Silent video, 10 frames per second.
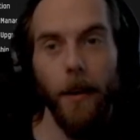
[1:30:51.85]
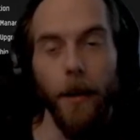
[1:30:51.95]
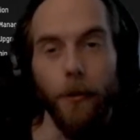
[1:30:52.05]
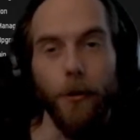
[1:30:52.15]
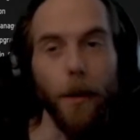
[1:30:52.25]

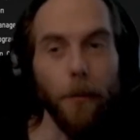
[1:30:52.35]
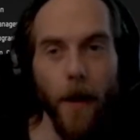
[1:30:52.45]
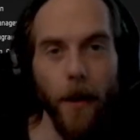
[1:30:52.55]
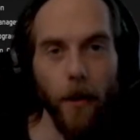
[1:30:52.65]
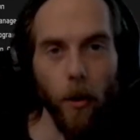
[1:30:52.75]
a jump
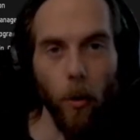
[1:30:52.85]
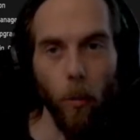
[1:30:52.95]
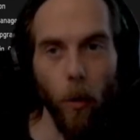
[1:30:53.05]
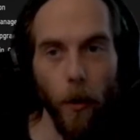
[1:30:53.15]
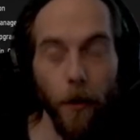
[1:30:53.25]
freighter
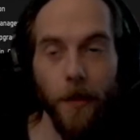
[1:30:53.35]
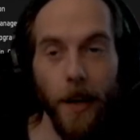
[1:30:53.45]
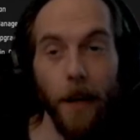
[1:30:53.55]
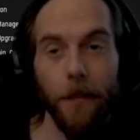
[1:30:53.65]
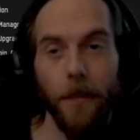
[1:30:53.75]
worth of
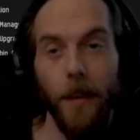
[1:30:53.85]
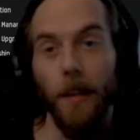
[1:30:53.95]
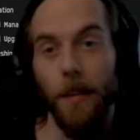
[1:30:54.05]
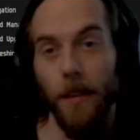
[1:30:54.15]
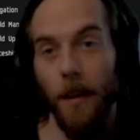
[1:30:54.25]
stuff
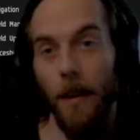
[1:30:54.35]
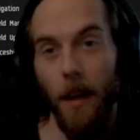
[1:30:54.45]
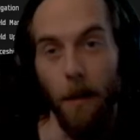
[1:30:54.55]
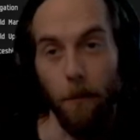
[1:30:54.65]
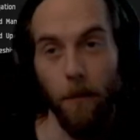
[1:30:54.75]
is
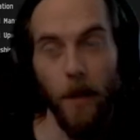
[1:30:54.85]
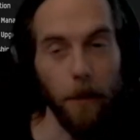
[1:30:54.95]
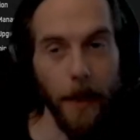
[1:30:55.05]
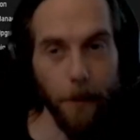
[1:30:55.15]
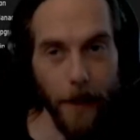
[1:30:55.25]
a
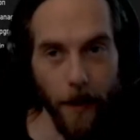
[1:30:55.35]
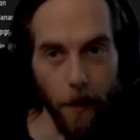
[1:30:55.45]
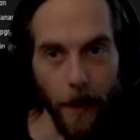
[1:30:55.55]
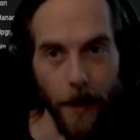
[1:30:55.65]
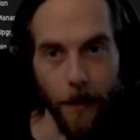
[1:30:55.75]
complete pain in
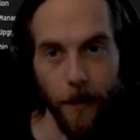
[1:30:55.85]
the butt.